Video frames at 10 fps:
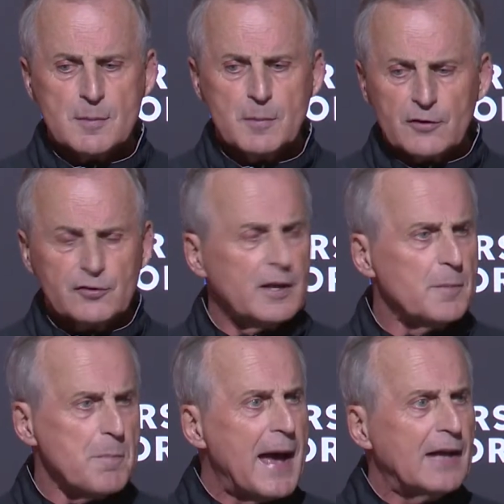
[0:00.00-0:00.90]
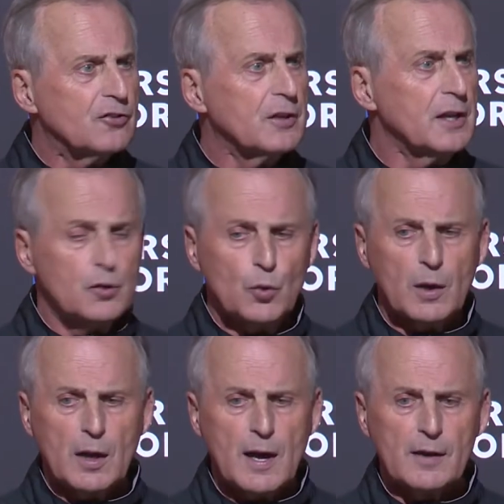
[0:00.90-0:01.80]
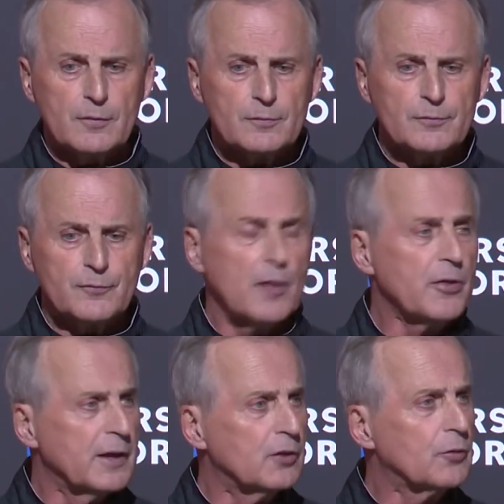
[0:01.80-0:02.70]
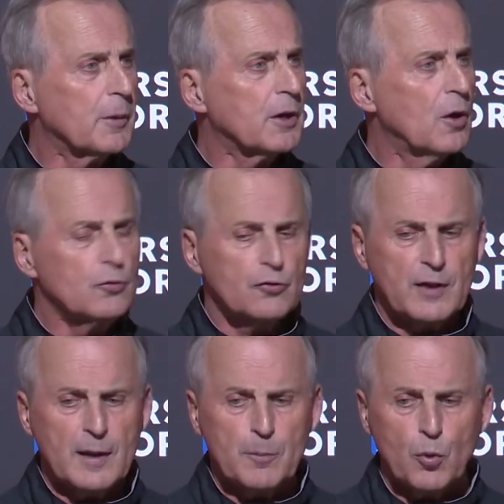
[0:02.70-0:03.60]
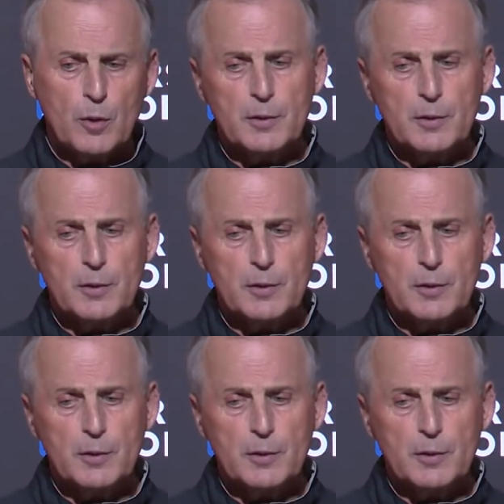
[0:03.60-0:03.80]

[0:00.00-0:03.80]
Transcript: mixing and matching and doing a lot of fun things from a coaching standpoint.